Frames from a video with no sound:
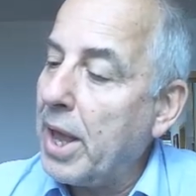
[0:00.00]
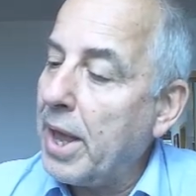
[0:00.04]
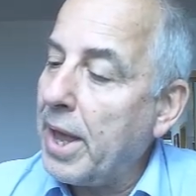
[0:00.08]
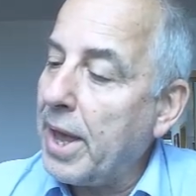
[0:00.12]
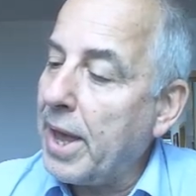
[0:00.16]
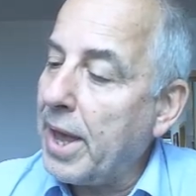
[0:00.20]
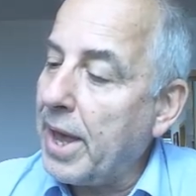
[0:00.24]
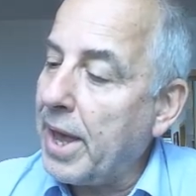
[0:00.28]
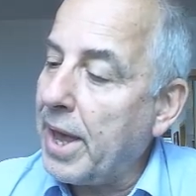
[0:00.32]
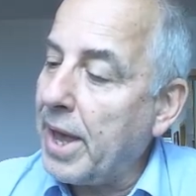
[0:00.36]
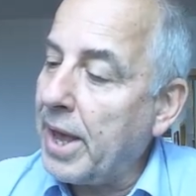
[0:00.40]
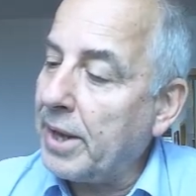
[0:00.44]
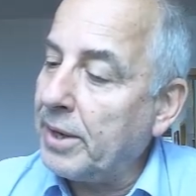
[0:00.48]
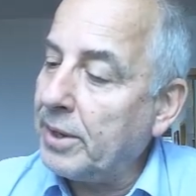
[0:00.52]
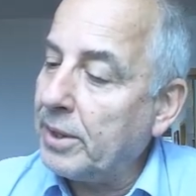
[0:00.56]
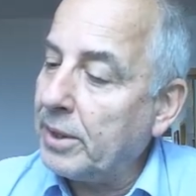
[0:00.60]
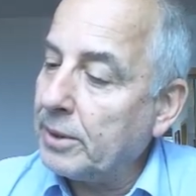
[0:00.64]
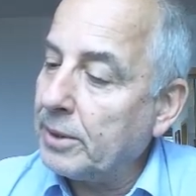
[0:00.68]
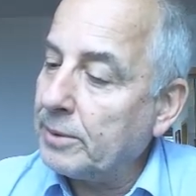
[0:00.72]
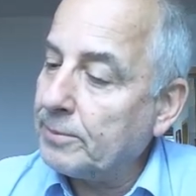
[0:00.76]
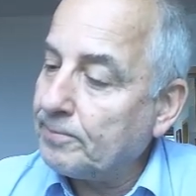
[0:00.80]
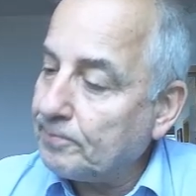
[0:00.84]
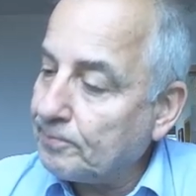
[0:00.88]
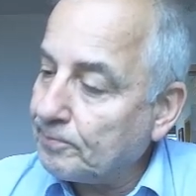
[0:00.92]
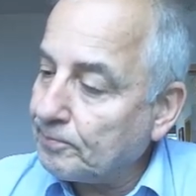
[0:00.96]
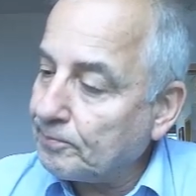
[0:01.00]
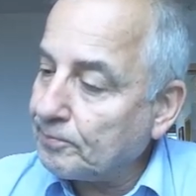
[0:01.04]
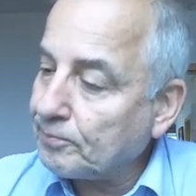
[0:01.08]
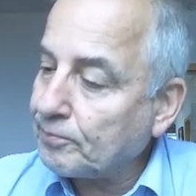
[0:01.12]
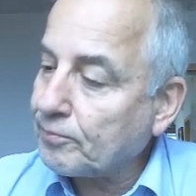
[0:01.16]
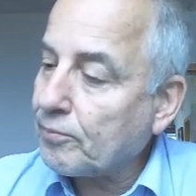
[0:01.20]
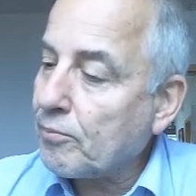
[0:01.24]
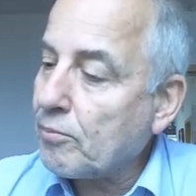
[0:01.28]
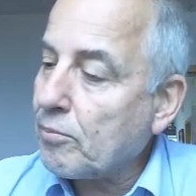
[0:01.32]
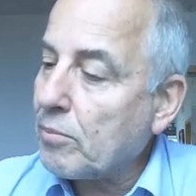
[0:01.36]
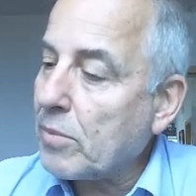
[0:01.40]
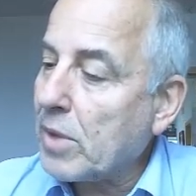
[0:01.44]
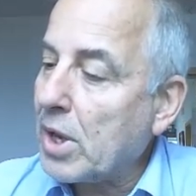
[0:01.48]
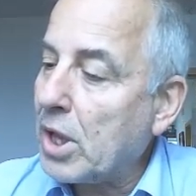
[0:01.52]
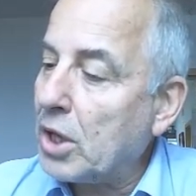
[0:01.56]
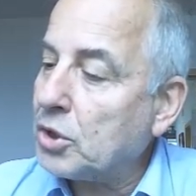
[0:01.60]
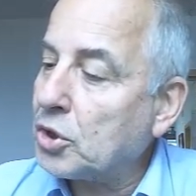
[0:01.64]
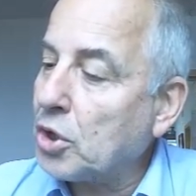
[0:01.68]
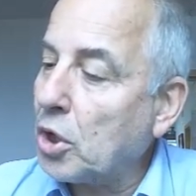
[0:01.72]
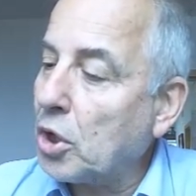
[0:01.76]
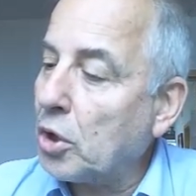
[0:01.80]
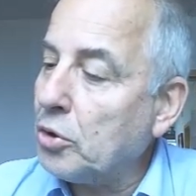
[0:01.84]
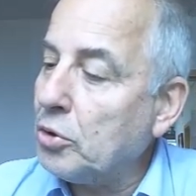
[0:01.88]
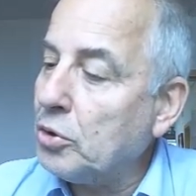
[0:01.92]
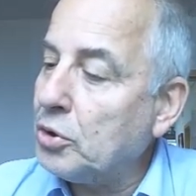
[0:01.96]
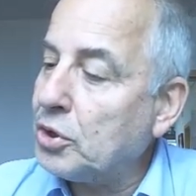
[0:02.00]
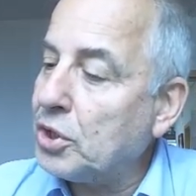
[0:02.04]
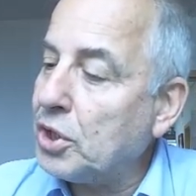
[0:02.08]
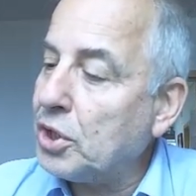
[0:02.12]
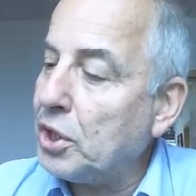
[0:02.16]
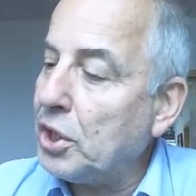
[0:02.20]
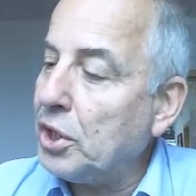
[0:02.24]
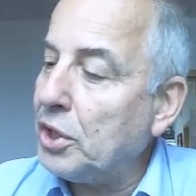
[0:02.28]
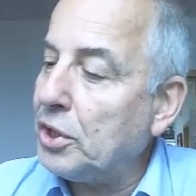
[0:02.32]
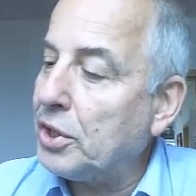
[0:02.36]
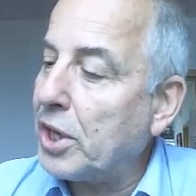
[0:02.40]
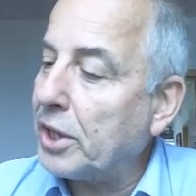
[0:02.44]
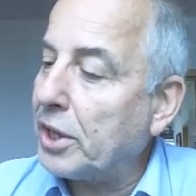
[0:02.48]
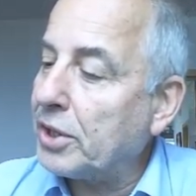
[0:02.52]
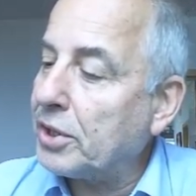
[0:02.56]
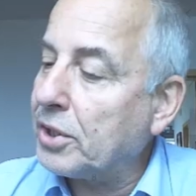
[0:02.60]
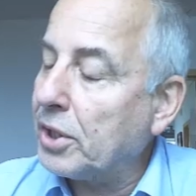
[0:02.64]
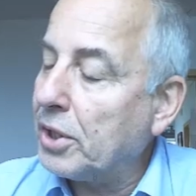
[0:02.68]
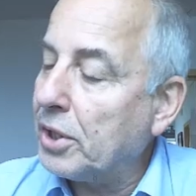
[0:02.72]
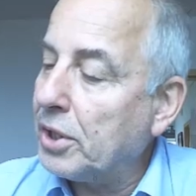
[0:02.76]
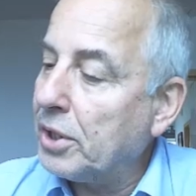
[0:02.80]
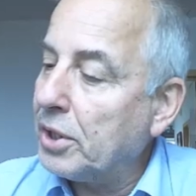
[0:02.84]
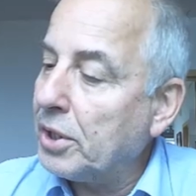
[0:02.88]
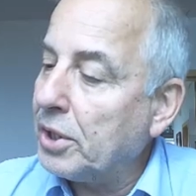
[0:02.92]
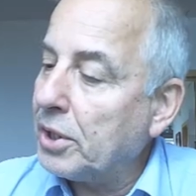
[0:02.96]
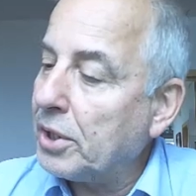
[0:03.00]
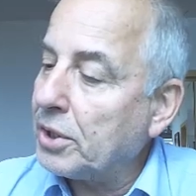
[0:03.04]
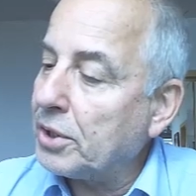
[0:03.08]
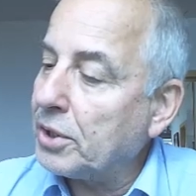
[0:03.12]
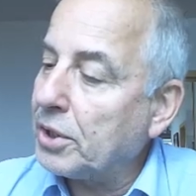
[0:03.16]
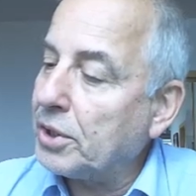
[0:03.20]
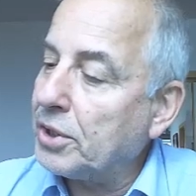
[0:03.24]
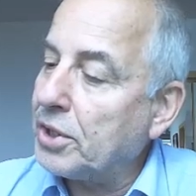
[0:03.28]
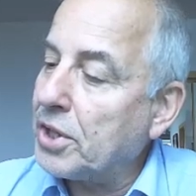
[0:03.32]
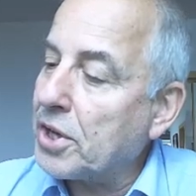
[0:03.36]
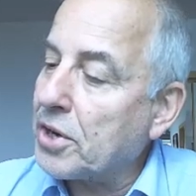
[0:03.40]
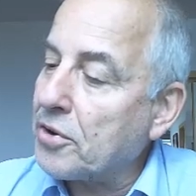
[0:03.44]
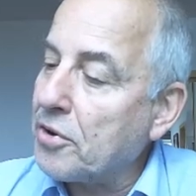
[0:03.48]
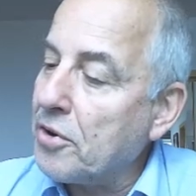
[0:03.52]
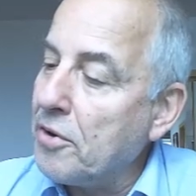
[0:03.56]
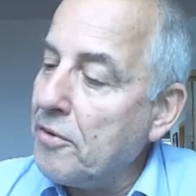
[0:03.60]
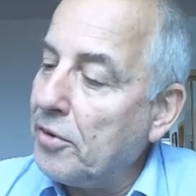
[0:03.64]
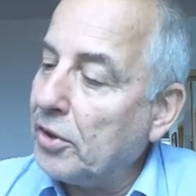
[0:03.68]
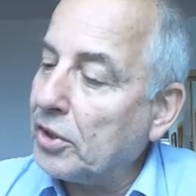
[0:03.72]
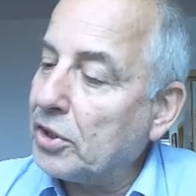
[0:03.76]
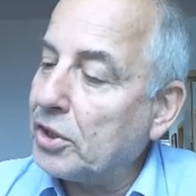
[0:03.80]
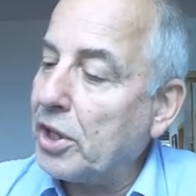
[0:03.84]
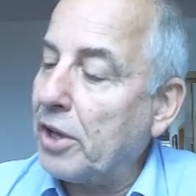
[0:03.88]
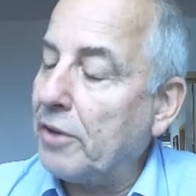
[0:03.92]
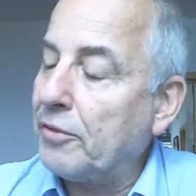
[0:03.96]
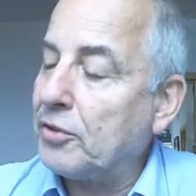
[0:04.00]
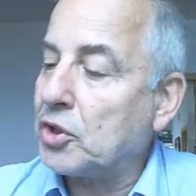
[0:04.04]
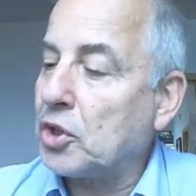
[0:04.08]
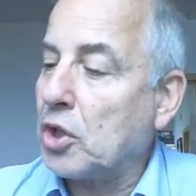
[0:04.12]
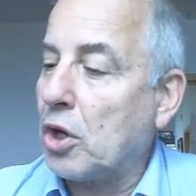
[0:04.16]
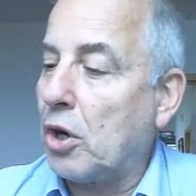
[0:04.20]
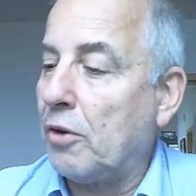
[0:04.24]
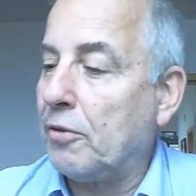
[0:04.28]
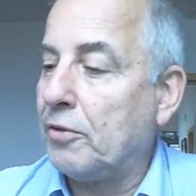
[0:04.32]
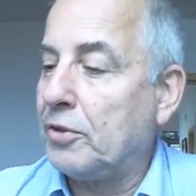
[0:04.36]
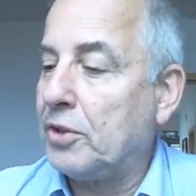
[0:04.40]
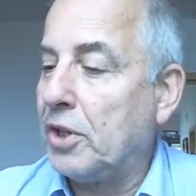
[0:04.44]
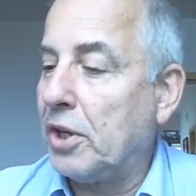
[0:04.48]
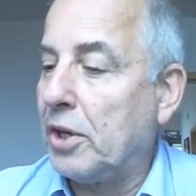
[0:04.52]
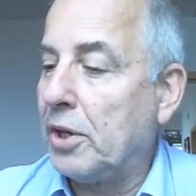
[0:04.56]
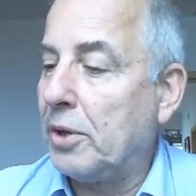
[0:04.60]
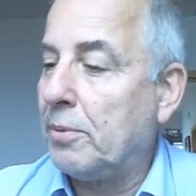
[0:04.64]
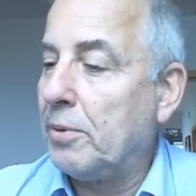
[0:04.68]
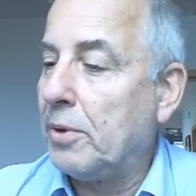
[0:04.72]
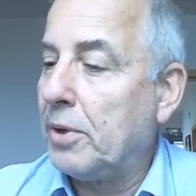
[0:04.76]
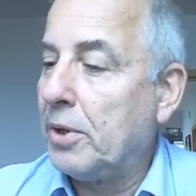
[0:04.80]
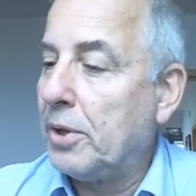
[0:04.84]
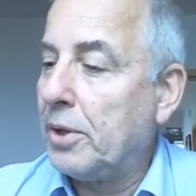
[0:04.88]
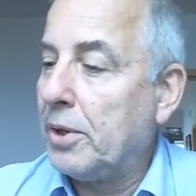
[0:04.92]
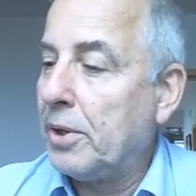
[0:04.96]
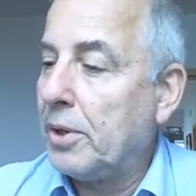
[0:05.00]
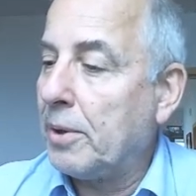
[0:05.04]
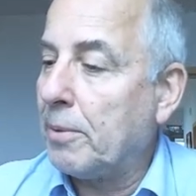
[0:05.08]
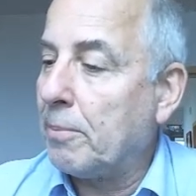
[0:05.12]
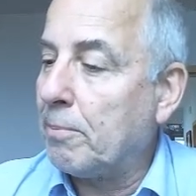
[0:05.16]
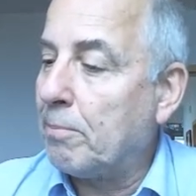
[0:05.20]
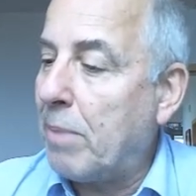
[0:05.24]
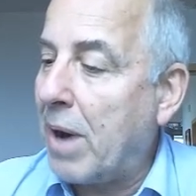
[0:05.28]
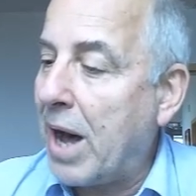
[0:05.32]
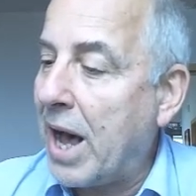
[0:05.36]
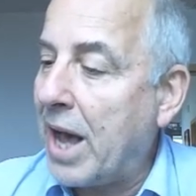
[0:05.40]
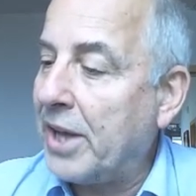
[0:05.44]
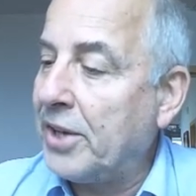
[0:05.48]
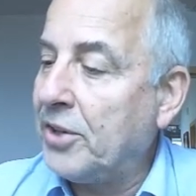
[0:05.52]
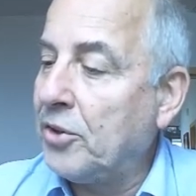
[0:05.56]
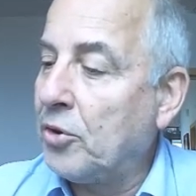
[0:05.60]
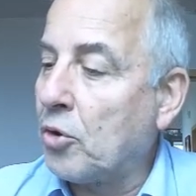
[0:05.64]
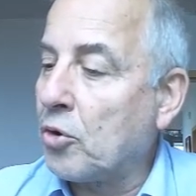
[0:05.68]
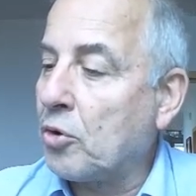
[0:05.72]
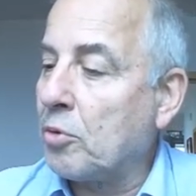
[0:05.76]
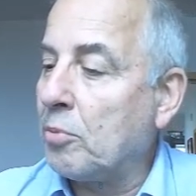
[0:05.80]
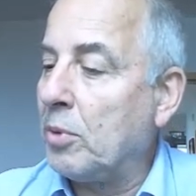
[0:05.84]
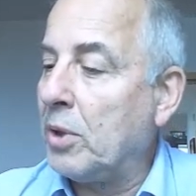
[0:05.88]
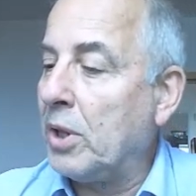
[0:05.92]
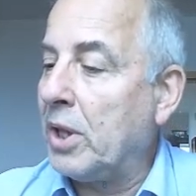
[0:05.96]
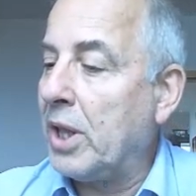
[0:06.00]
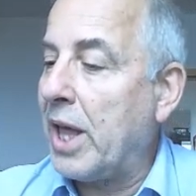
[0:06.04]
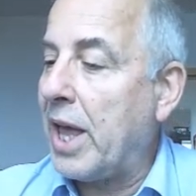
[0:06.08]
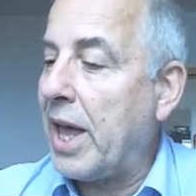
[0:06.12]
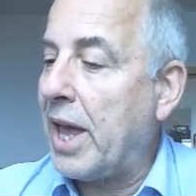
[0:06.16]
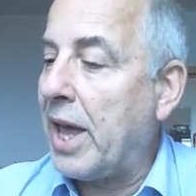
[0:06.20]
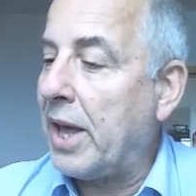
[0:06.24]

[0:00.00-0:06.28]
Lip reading: And so you see that the derivatives of the binormal